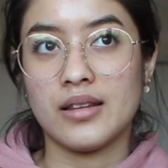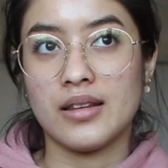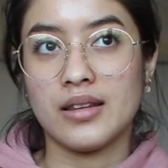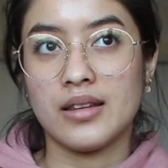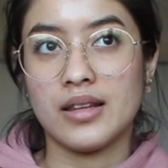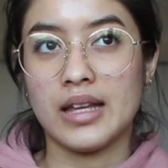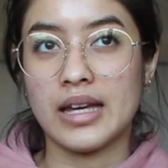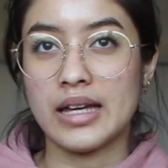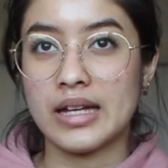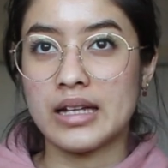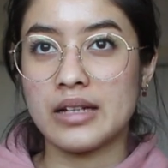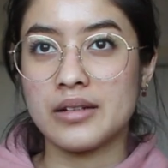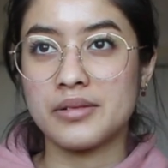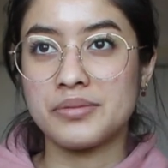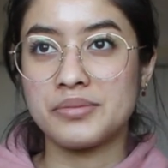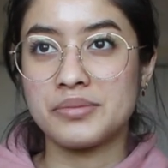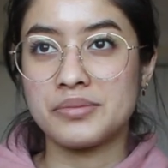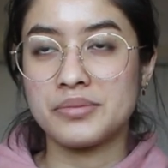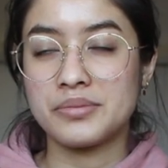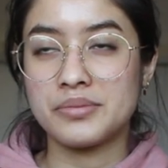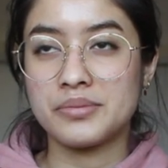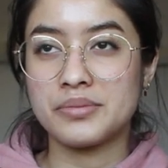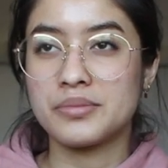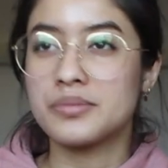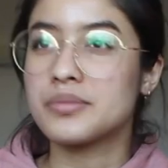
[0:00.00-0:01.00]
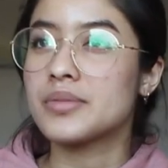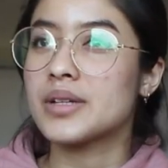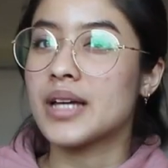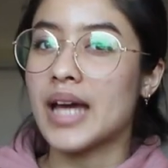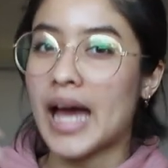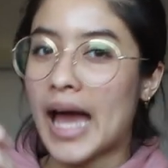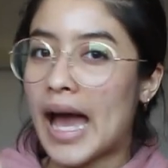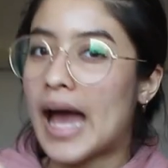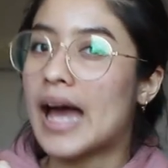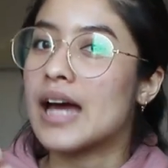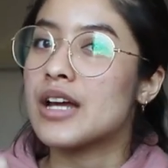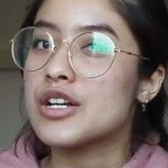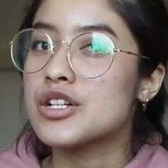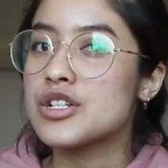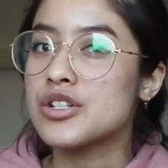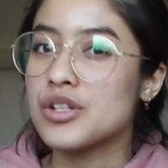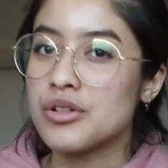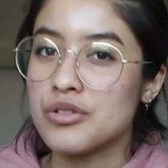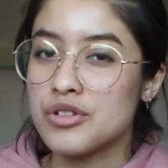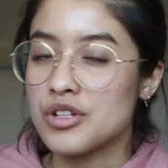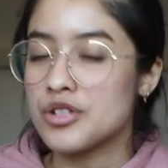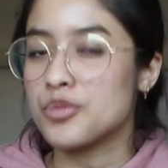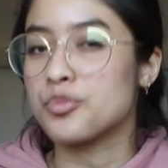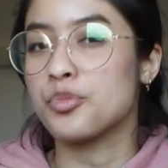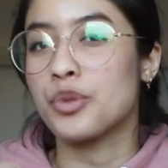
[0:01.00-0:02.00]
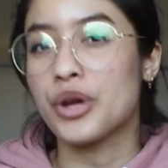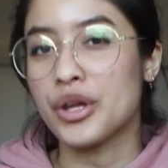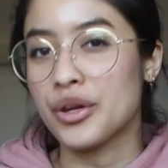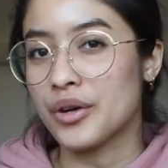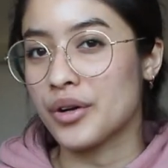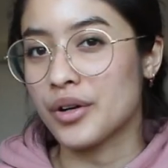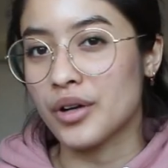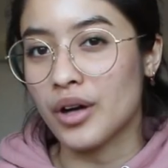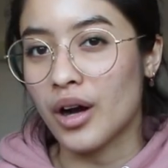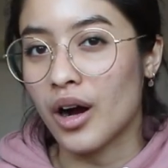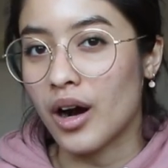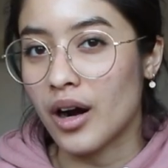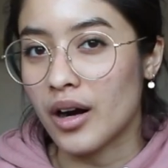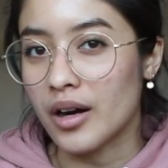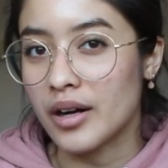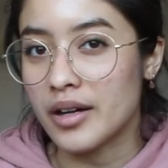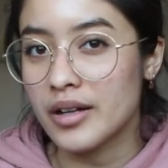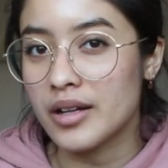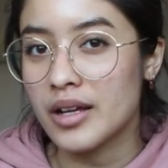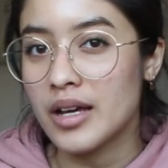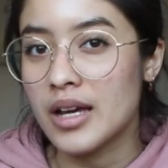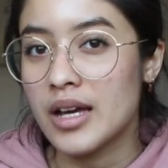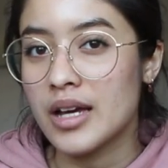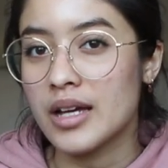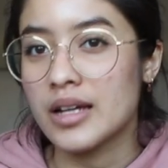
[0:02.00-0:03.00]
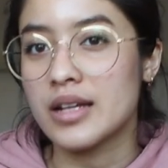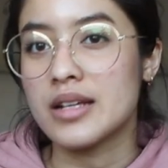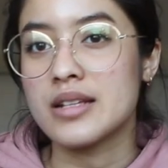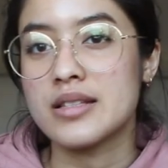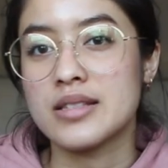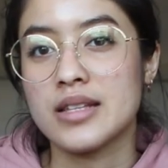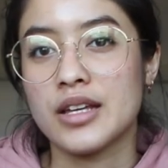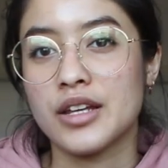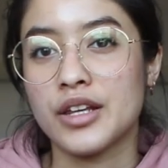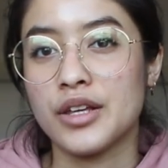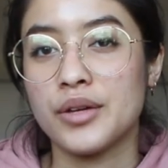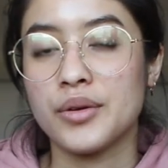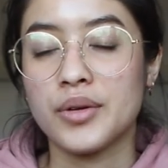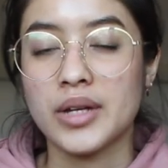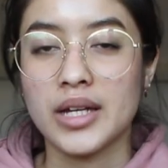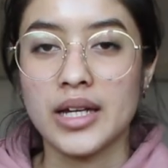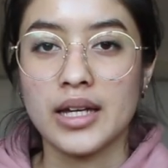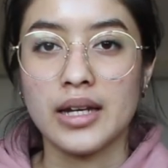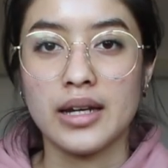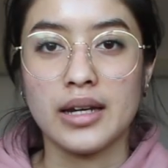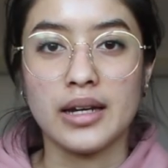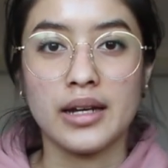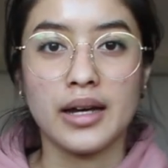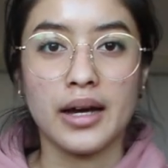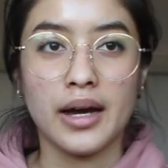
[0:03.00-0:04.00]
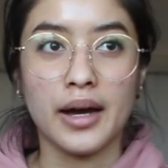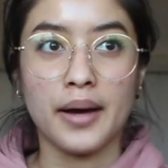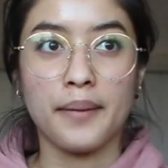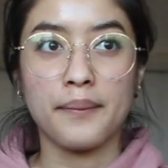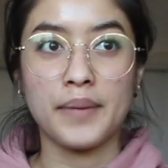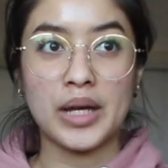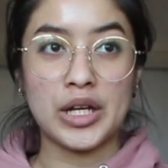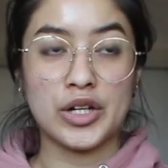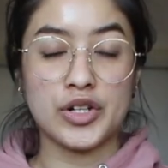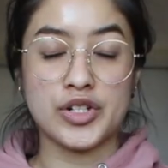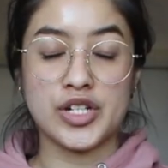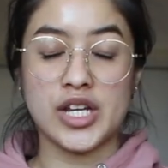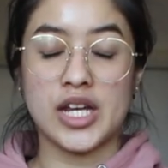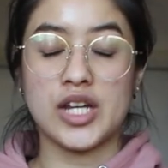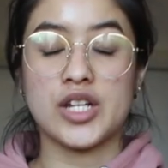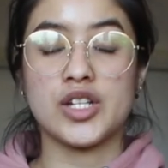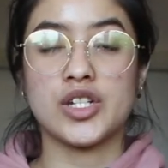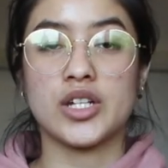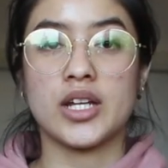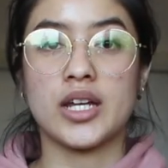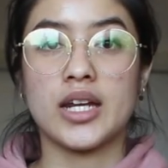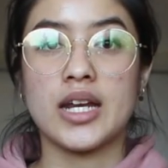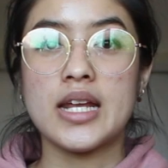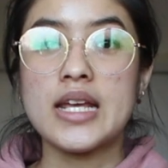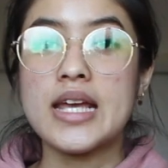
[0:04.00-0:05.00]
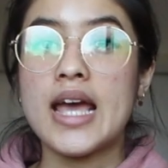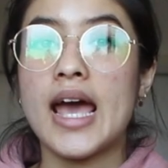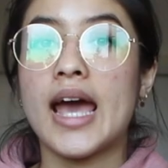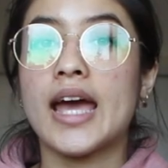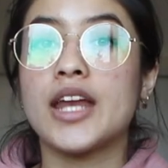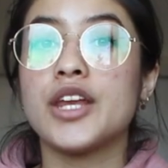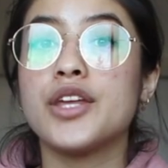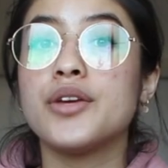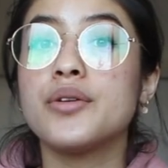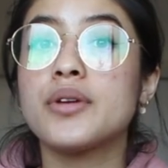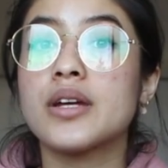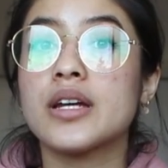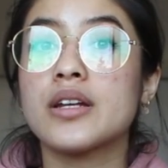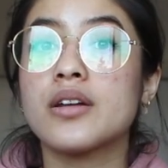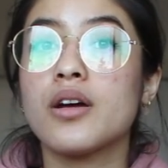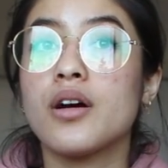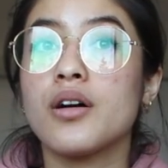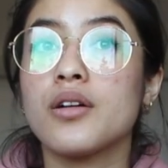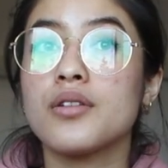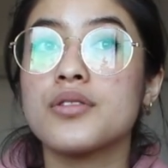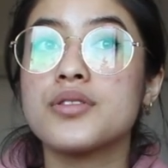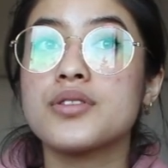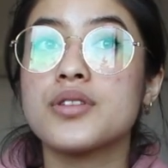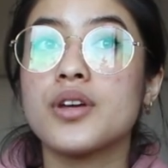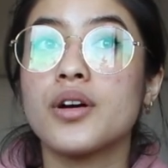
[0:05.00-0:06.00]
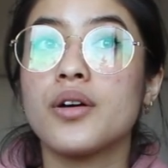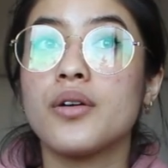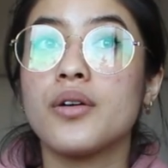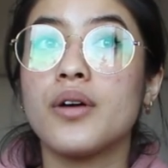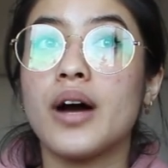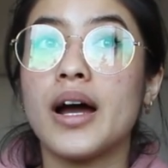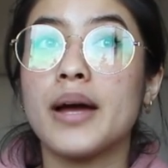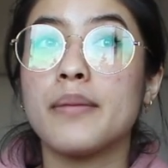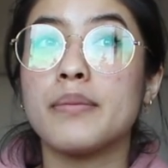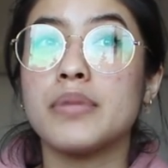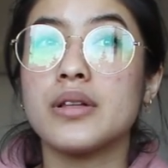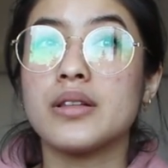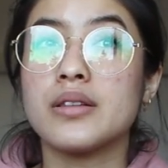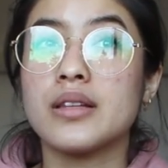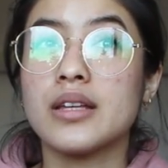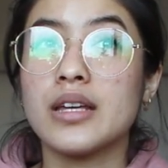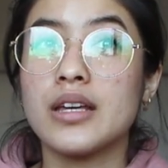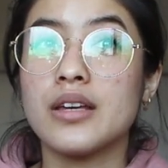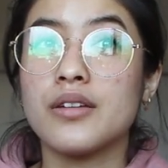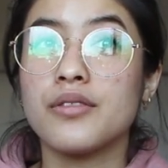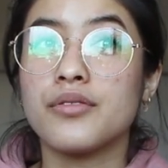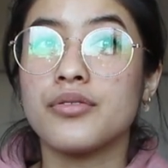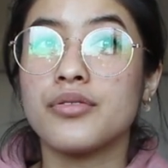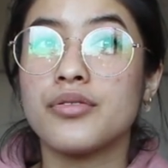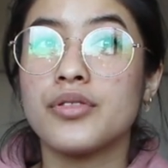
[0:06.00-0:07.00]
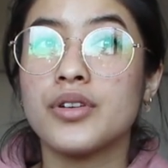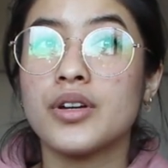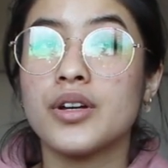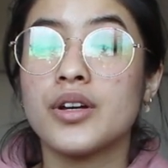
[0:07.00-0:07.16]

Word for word: like cash, you just bring your card because then you can um, interchange it. And you can also, I believe,